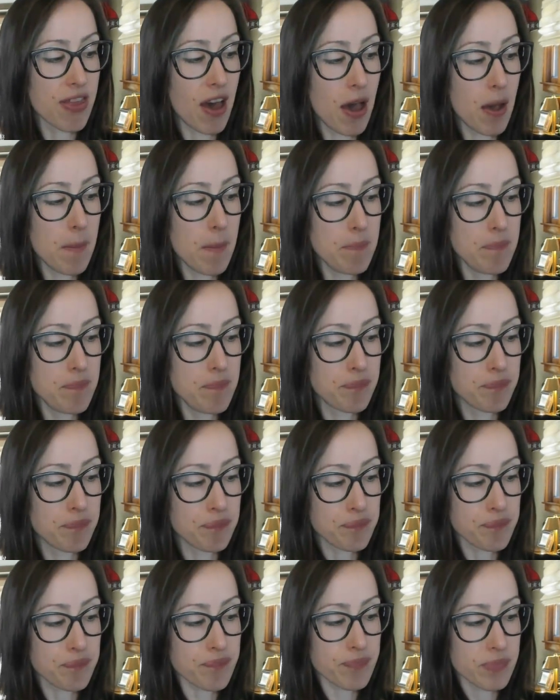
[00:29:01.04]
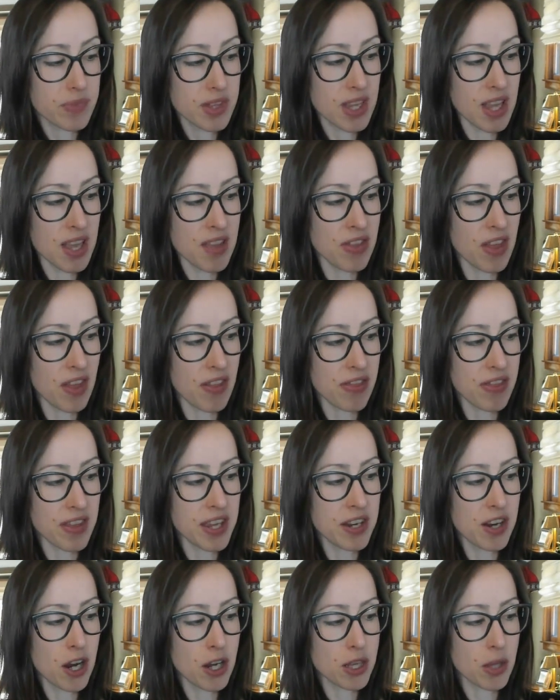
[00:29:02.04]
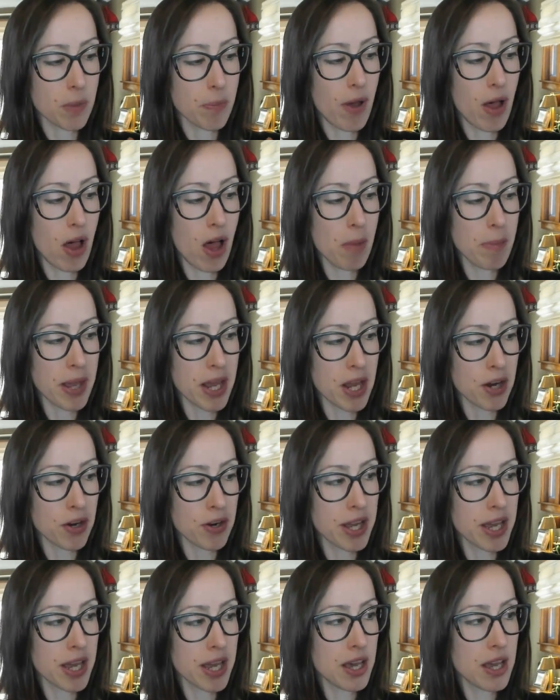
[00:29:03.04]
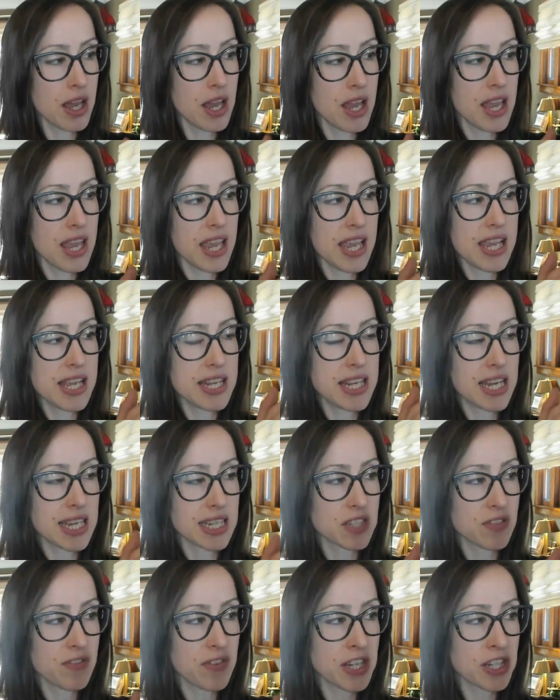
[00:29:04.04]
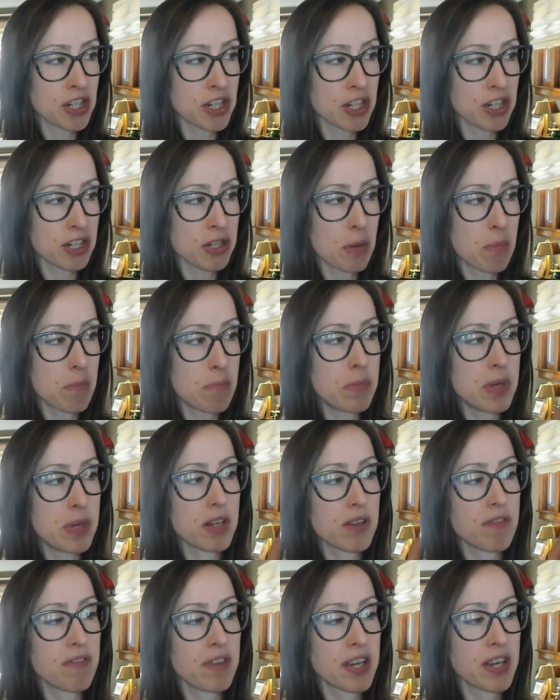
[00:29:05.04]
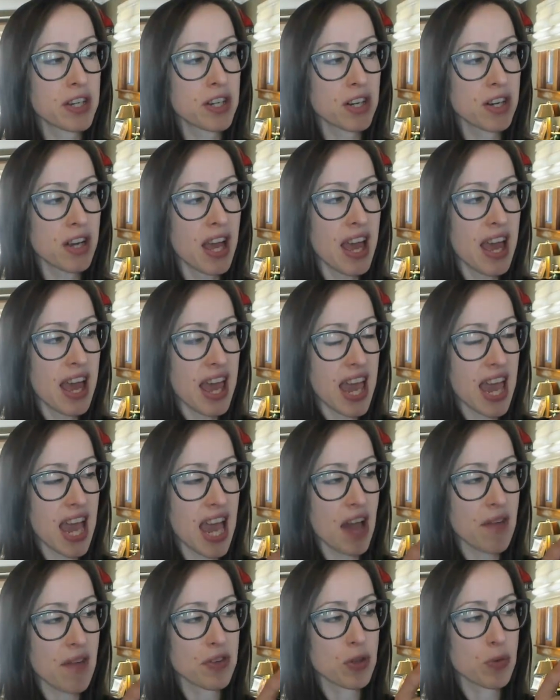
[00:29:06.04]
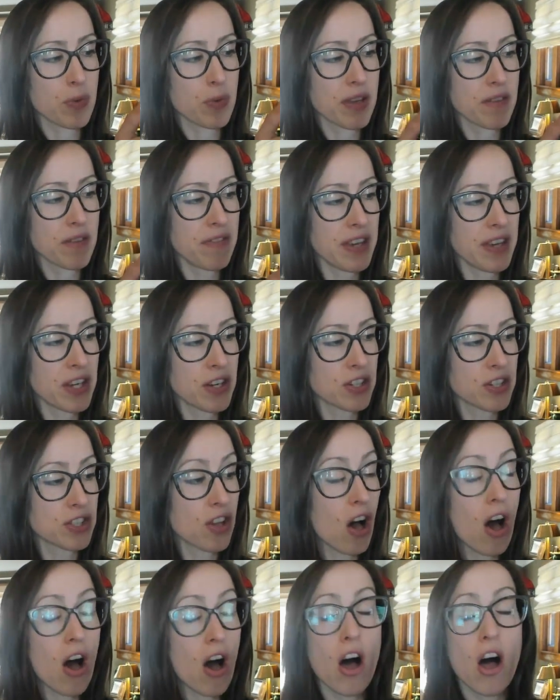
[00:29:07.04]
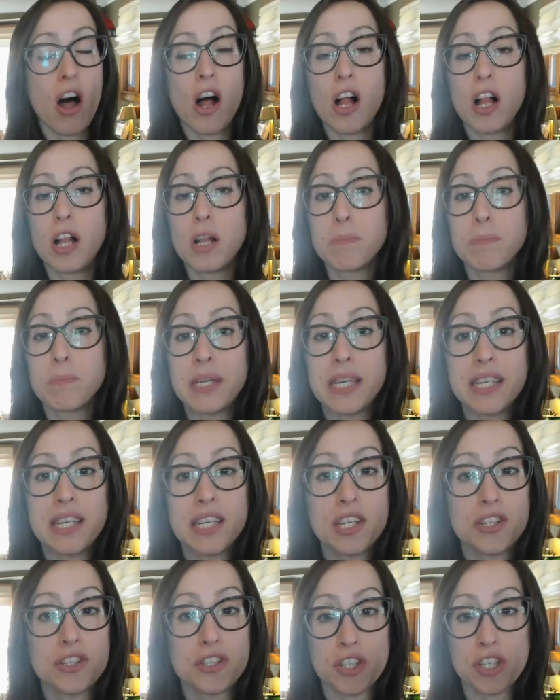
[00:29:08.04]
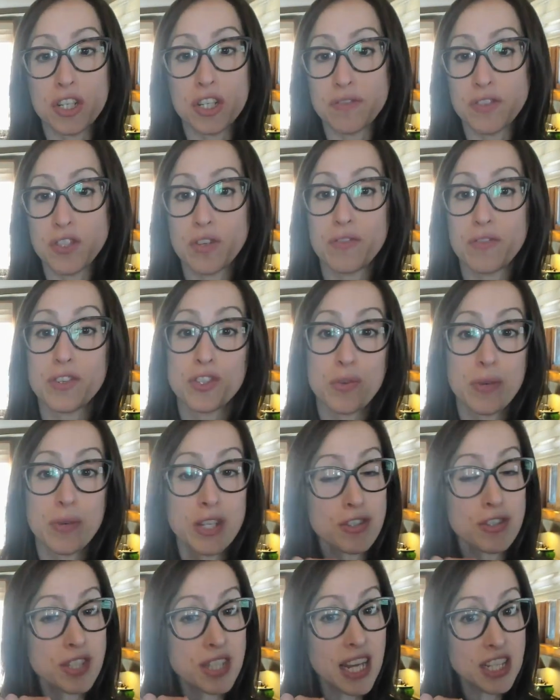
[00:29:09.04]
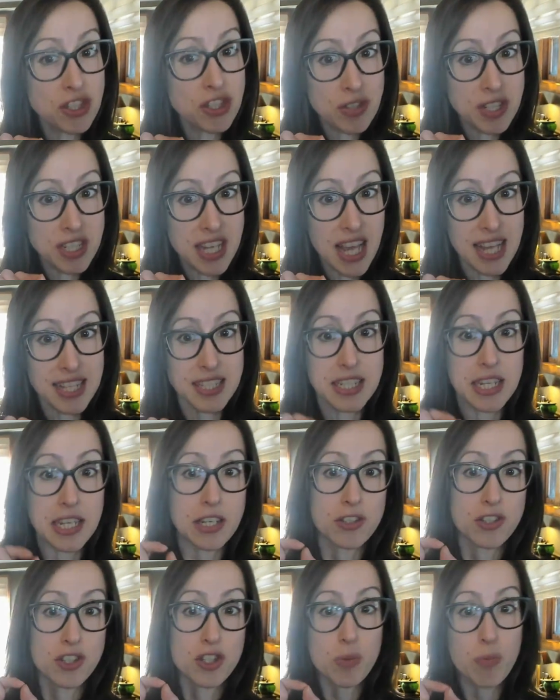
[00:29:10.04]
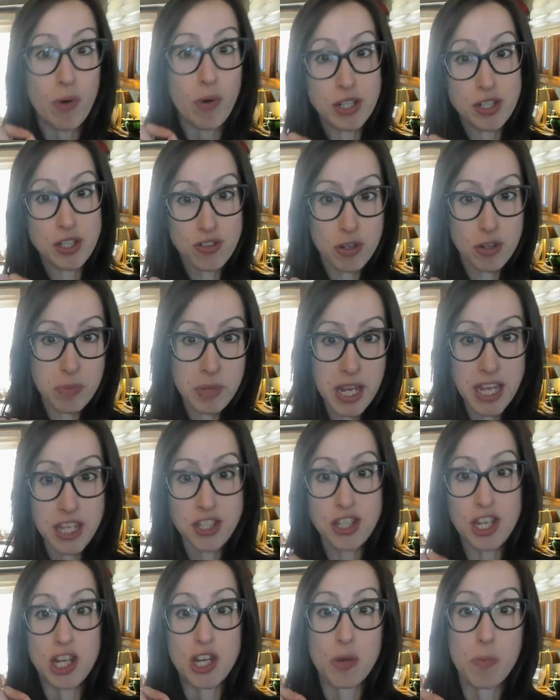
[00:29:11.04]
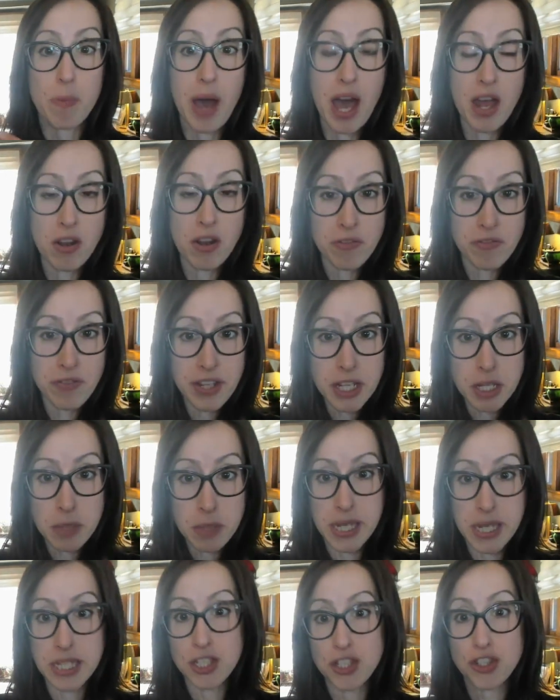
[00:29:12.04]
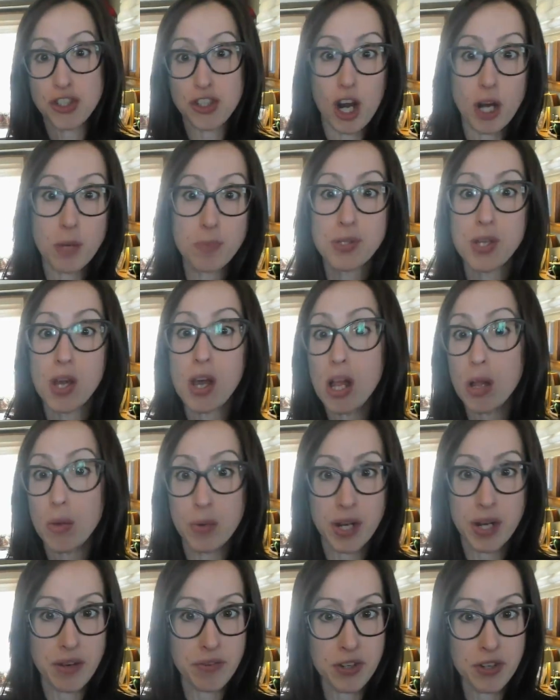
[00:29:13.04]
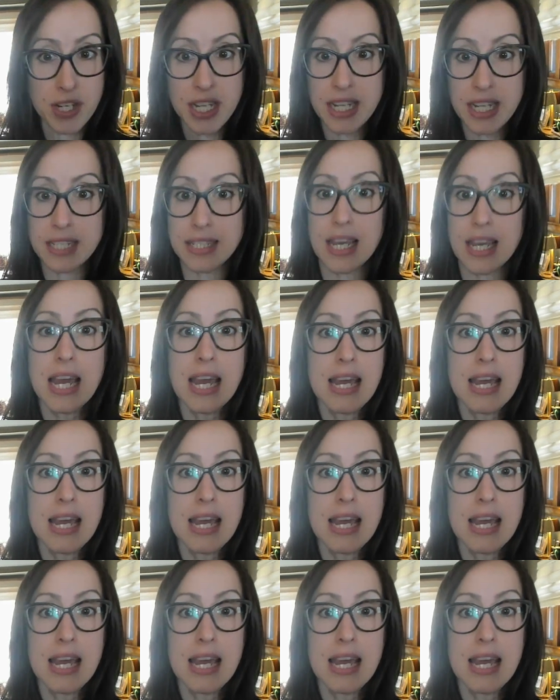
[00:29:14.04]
thumb, the thenar, the palm area, index finger, middle finger, half of the ring finger is all median nerve. So if you're doing your sensory testing, your 2-point discrimination, your monofilaments, sharp, dull, whatever it is,